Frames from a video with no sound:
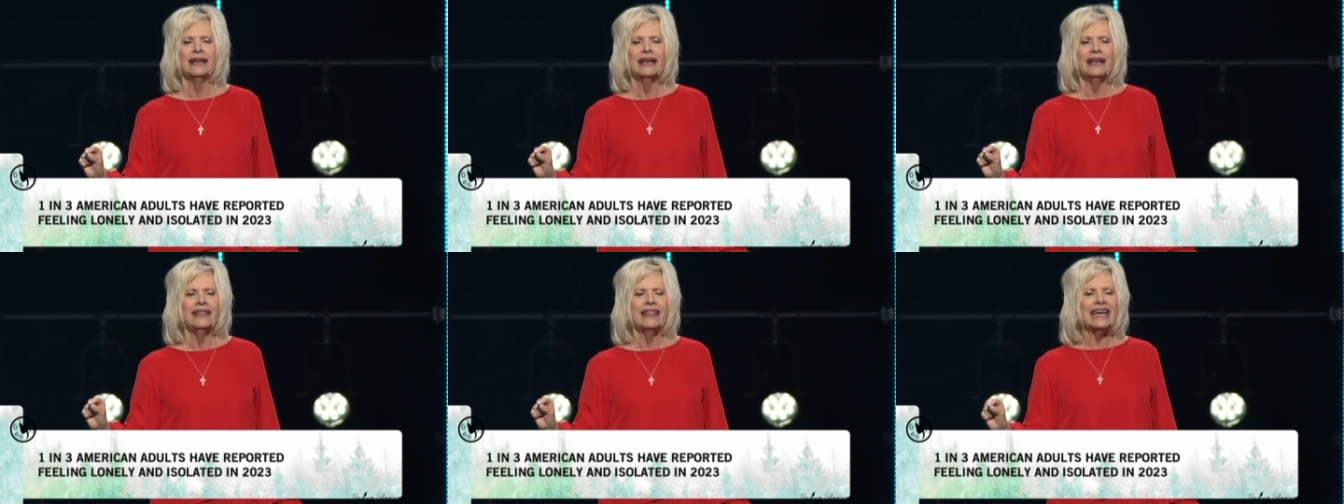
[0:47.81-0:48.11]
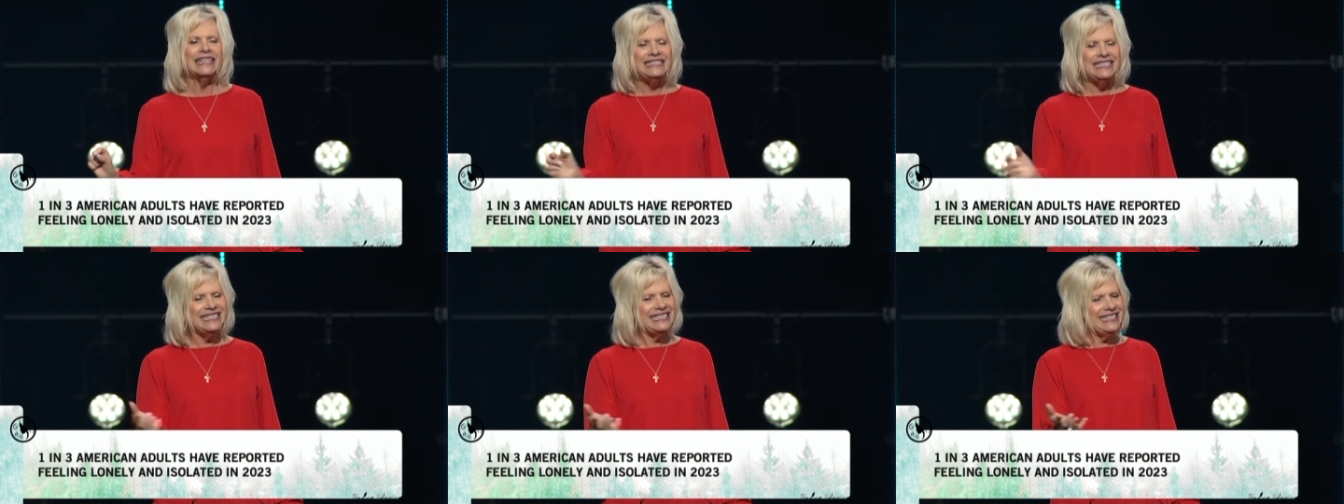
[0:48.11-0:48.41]

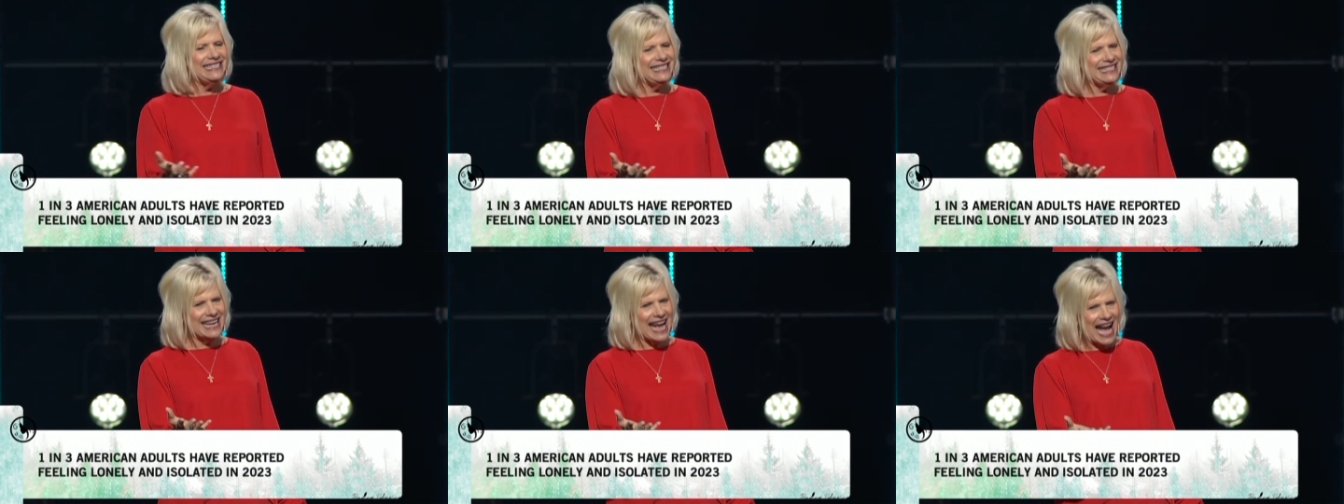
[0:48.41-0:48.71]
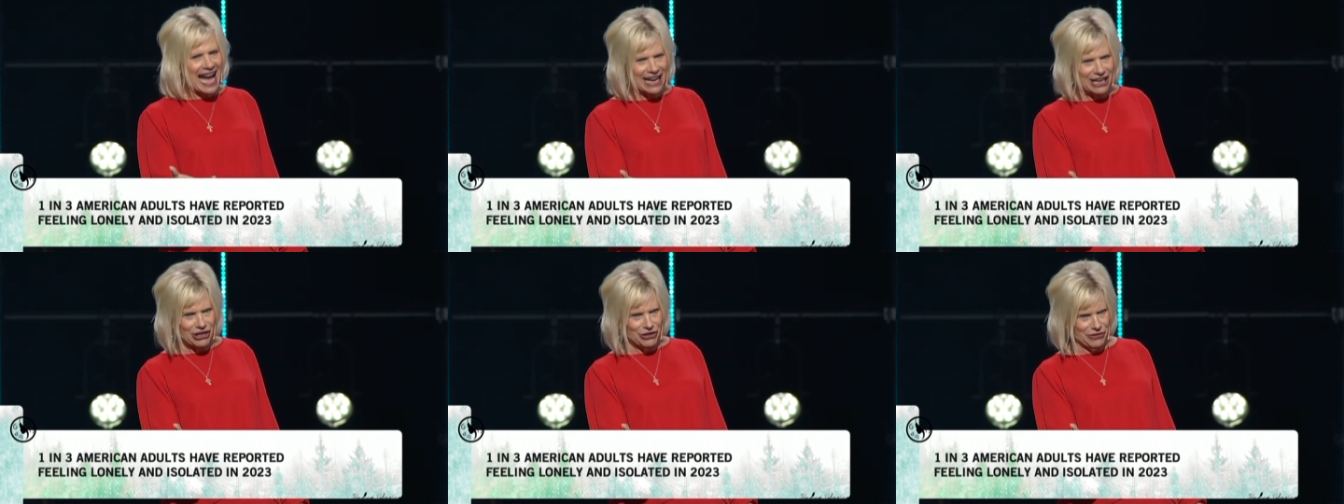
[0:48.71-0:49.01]
That's
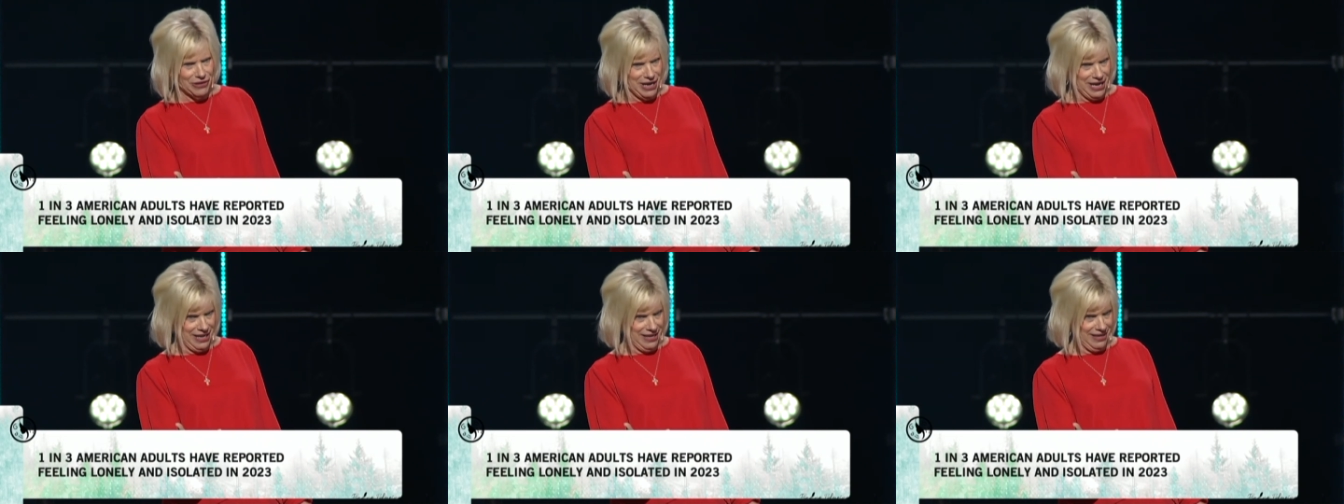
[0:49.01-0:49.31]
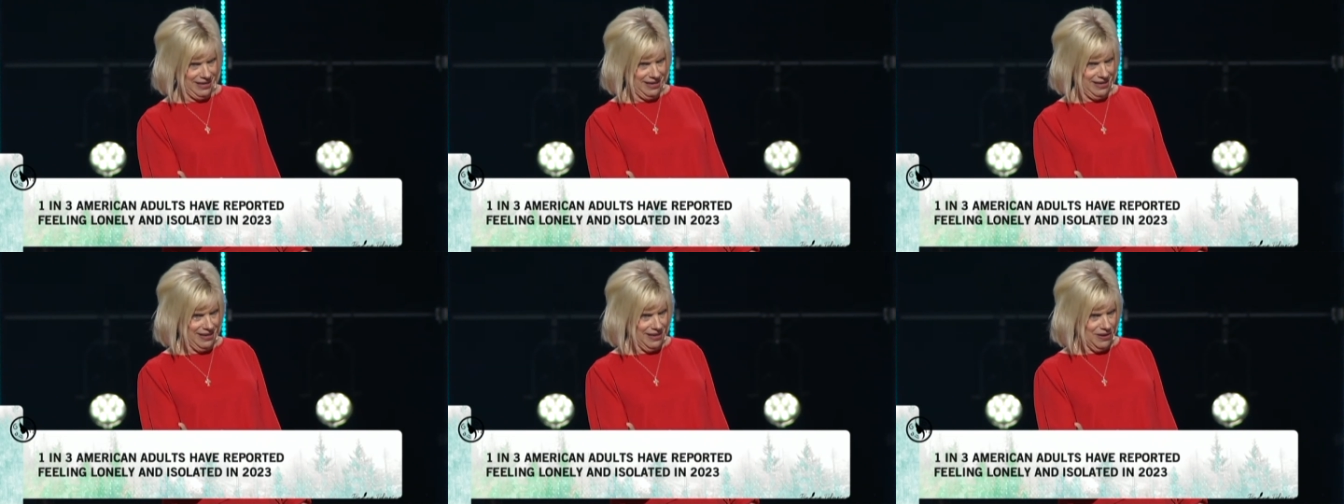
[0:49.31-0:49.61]
staggering
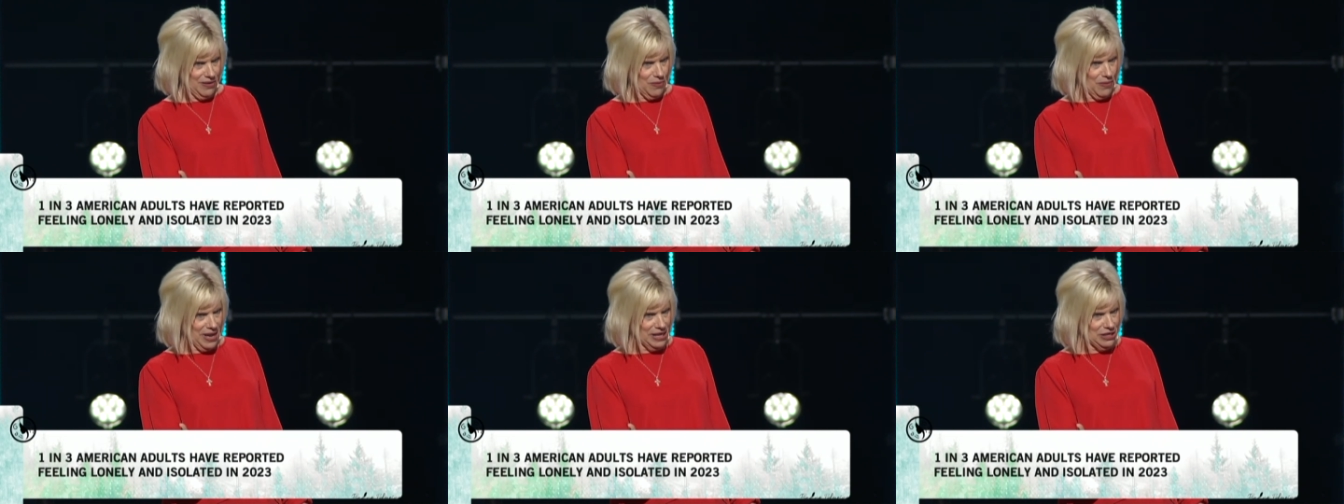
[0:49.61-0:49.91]
when you